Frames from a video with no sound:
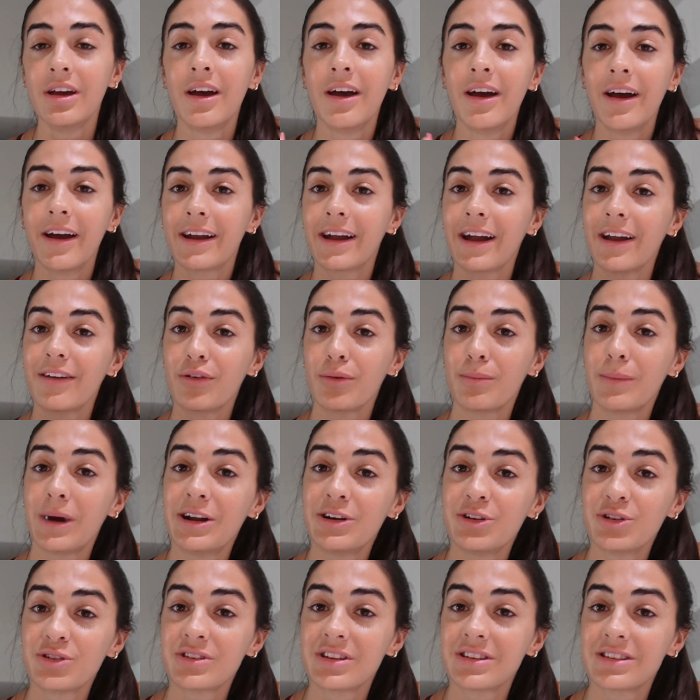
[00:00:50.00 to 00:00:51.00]
Again,
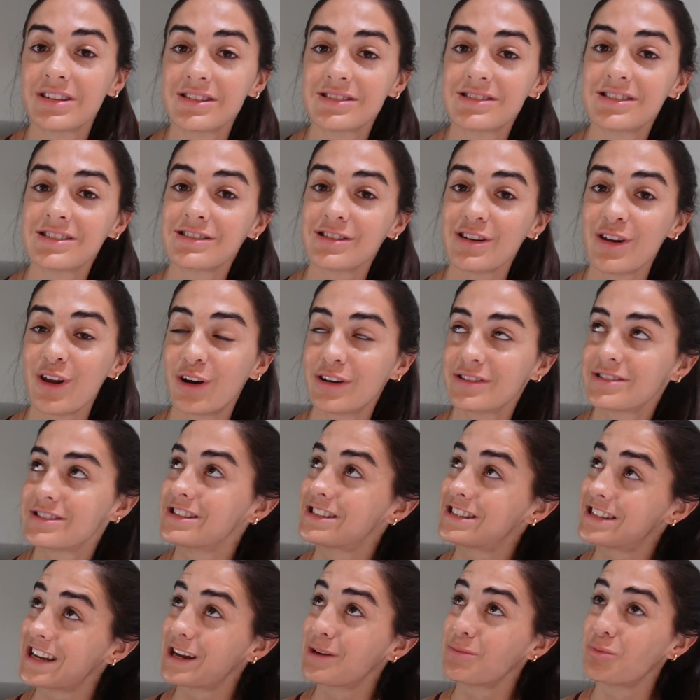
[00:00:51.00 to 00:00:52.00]
reminder that this is not
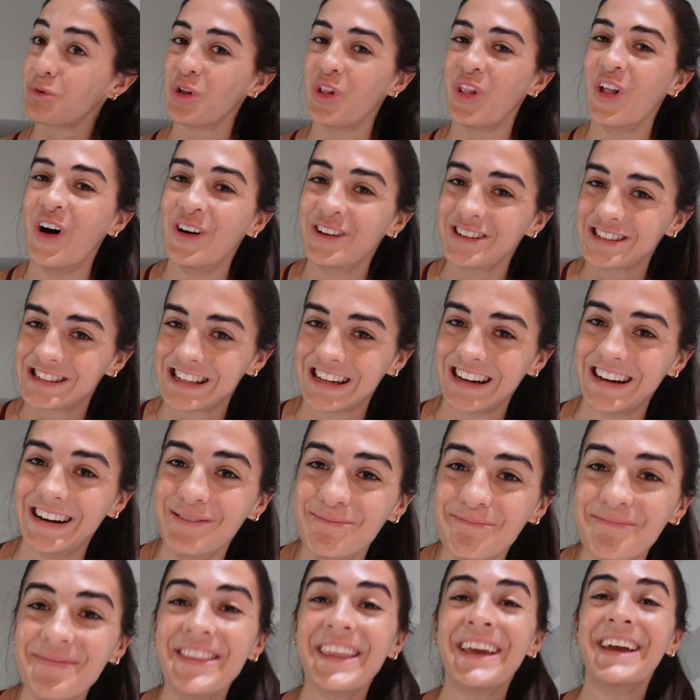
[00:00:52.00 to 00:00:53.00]
sustainable
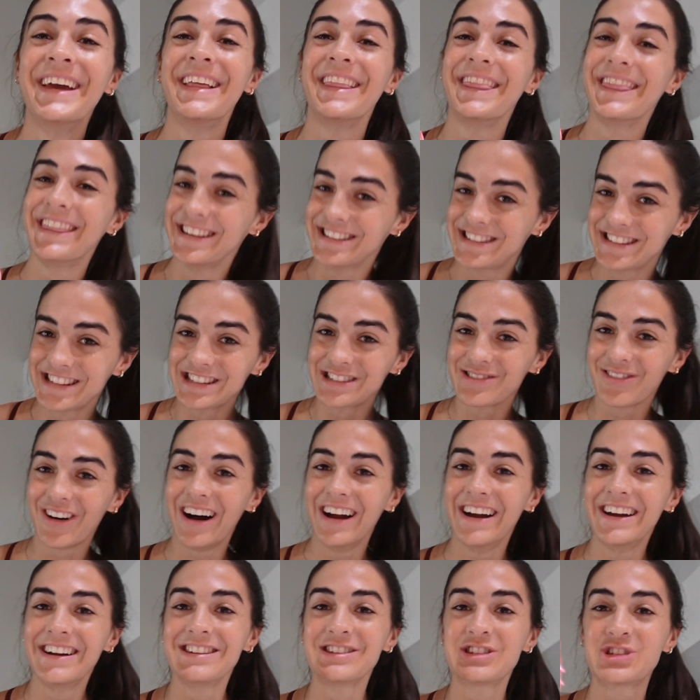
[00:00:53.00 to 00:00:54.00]
long-term. This is
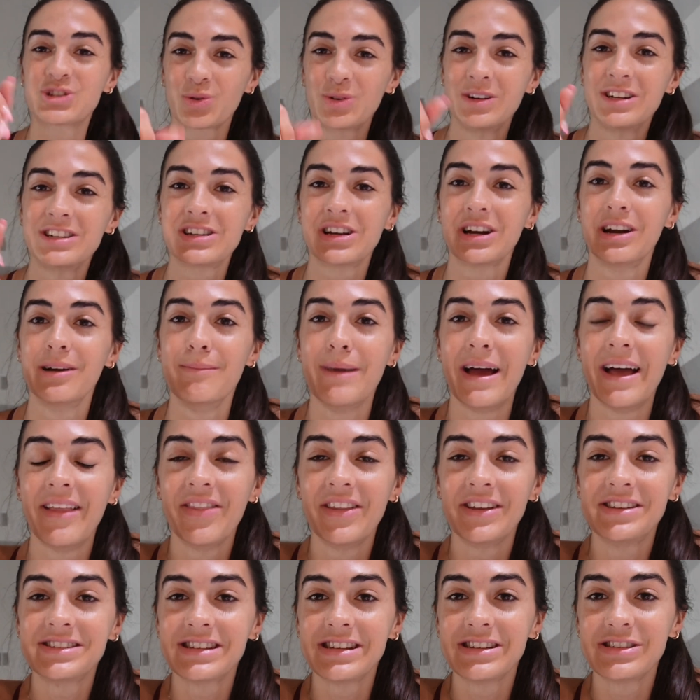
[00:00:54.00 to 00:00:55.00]
why it is short-term
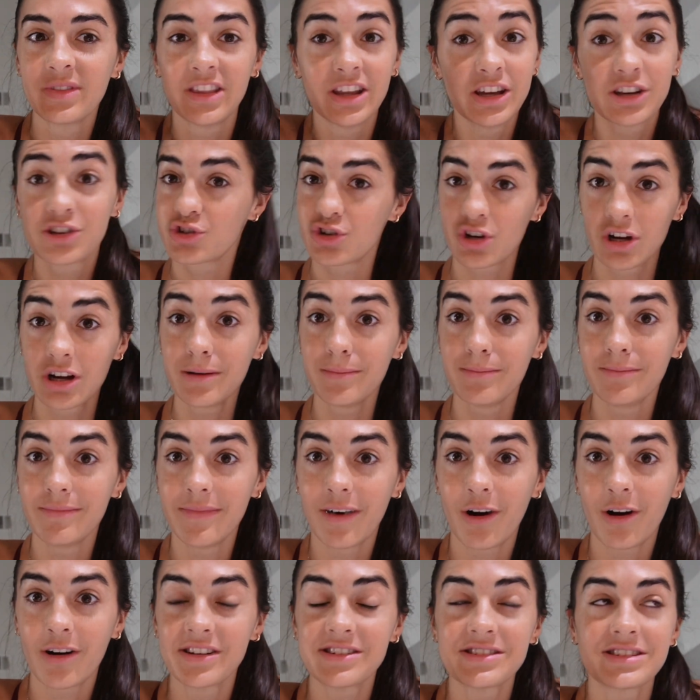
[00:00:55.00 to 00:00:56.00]
and this is the extreme,
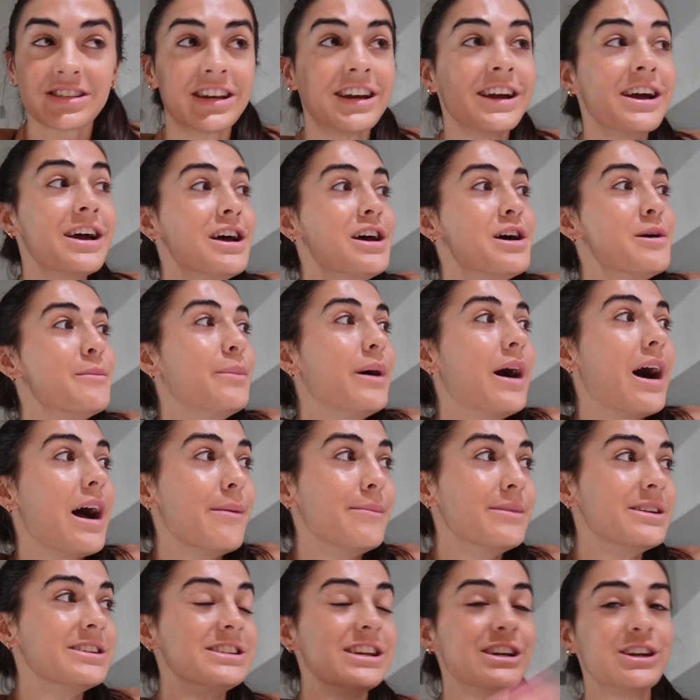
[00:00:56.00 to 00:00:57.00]
honestly. But
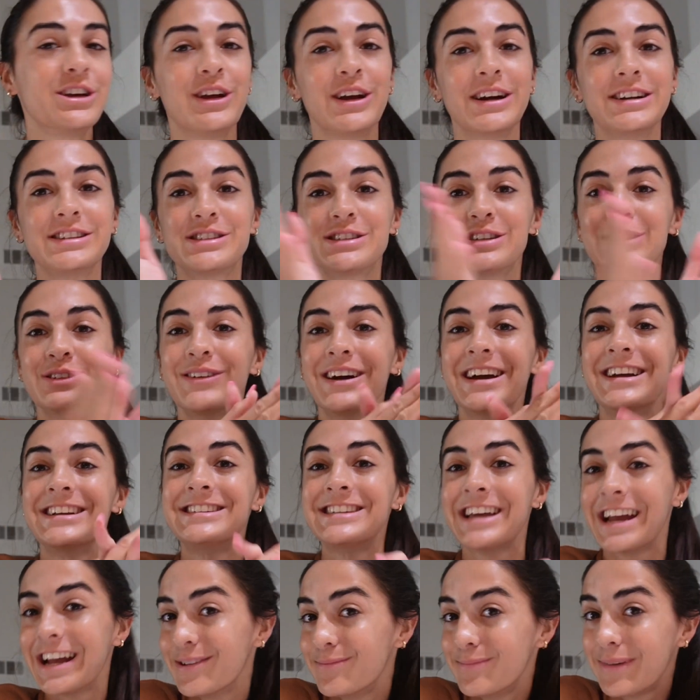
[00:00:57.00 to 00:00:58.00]
I'm gonna take you guys through a
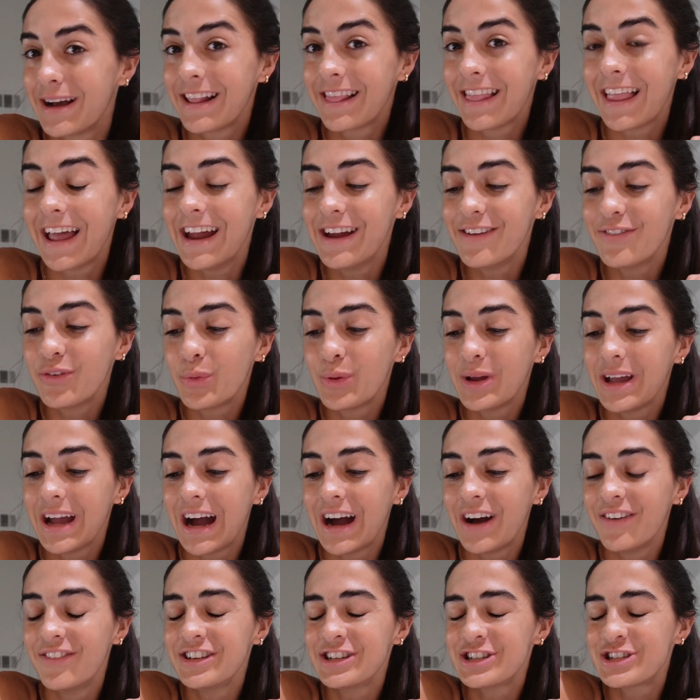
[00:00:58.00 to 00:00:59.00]
day in my life. We
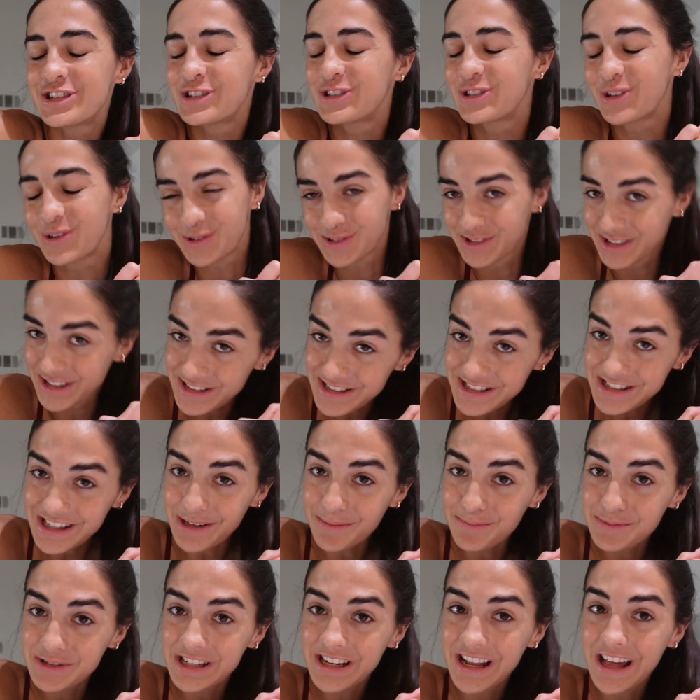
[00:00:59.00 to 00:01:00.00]
have shoulders
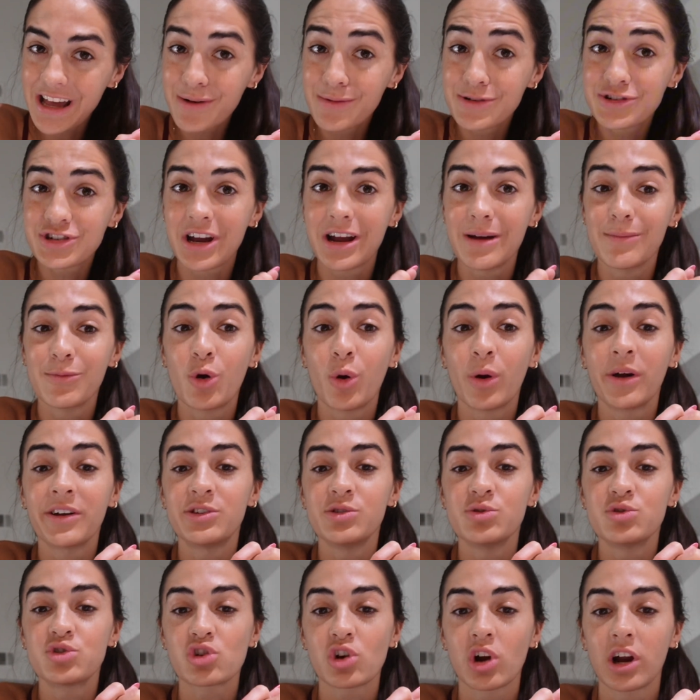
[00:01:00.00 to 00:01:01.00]
up today, which I'm going
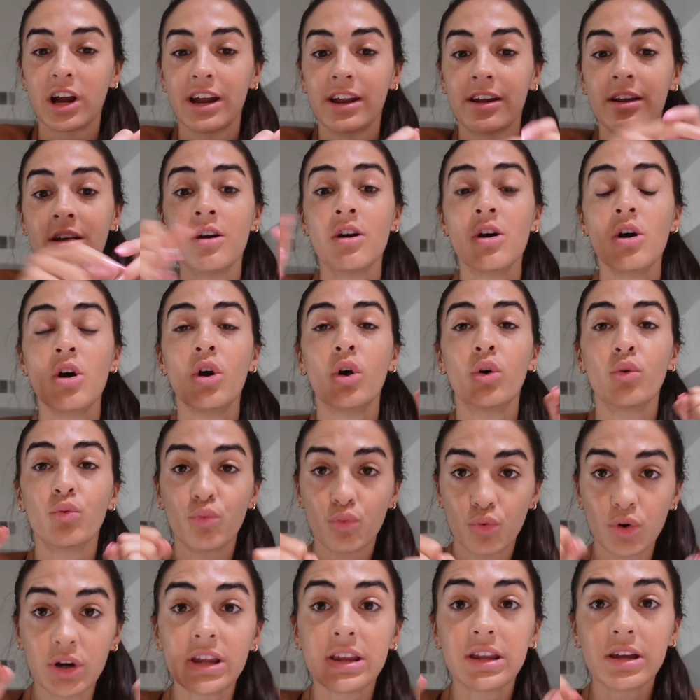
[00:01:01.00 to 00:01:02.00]
to train
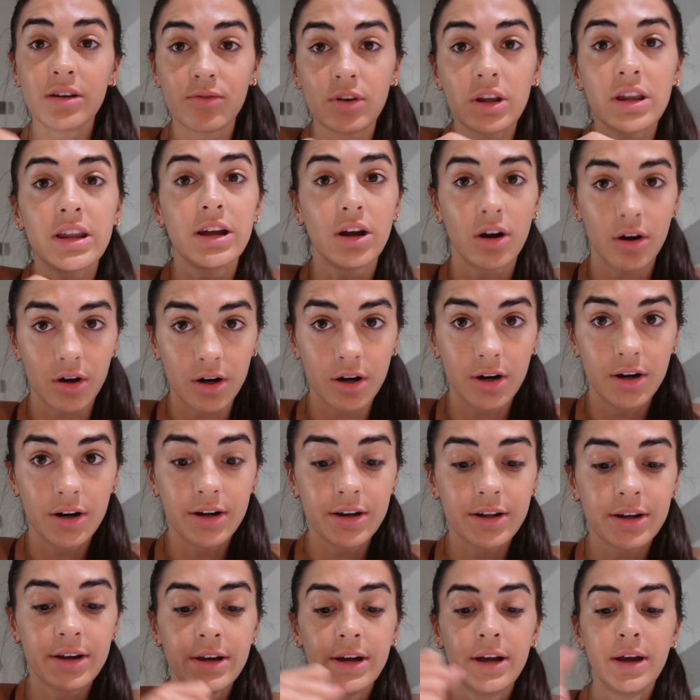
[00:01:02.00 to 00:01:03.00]
really, really
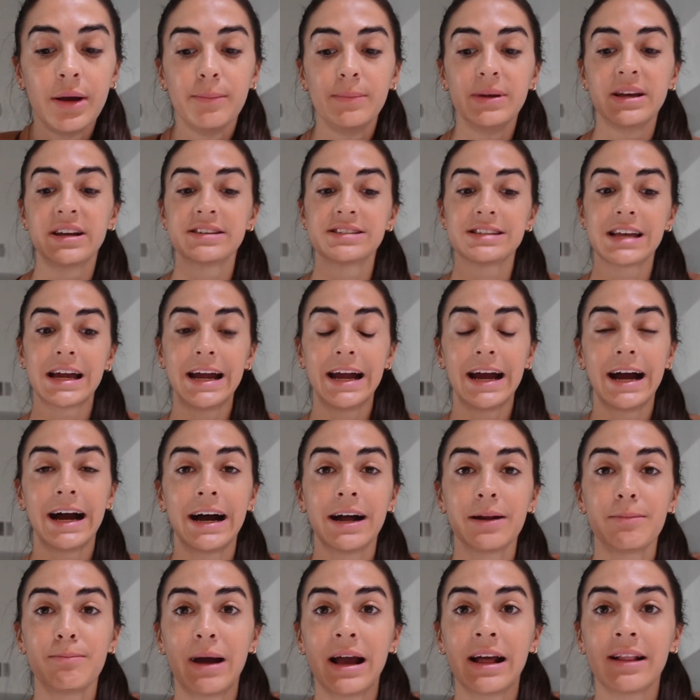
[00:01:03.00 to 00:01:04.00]
hard because I had my